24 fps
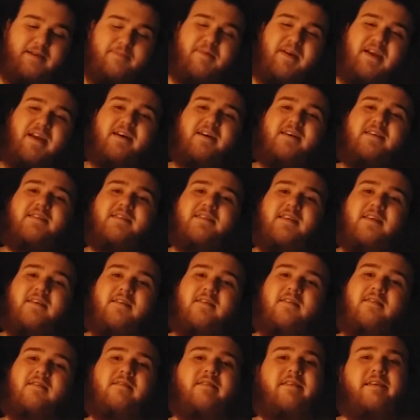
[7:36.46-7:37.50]
because,
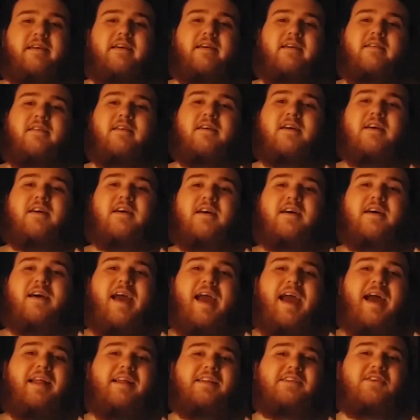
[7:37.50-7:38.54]

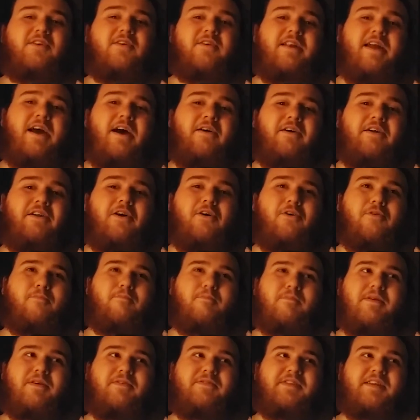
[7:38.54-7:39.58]
and it turned out,
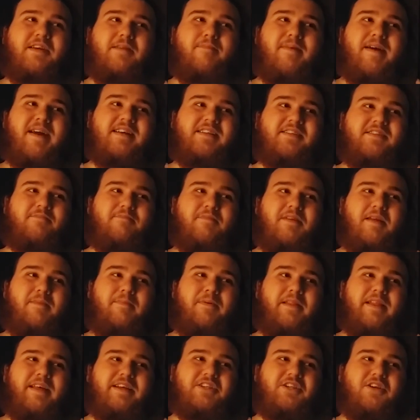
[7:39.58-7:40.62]
music-based
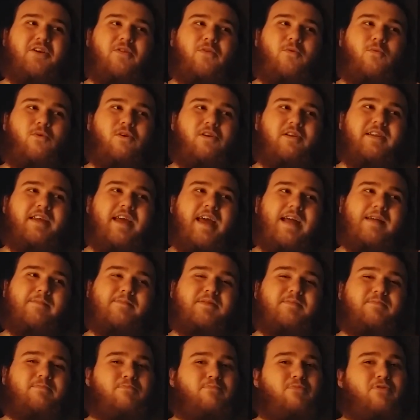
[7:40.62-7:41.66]
manipulation of the world
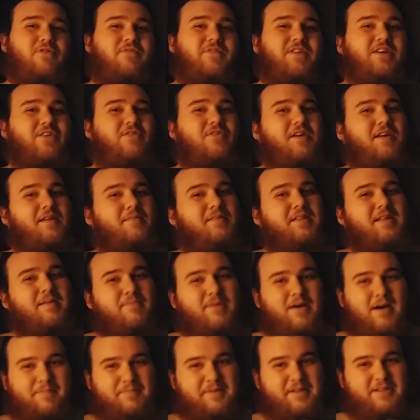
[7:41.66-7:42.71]
games proved incredibly
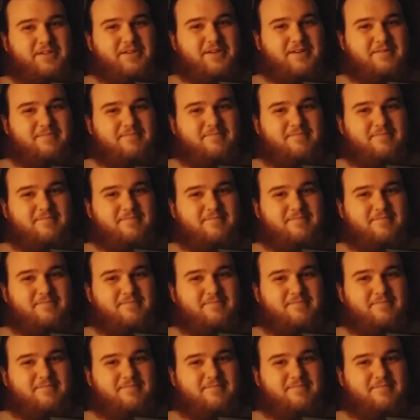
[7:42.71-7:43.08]
popular.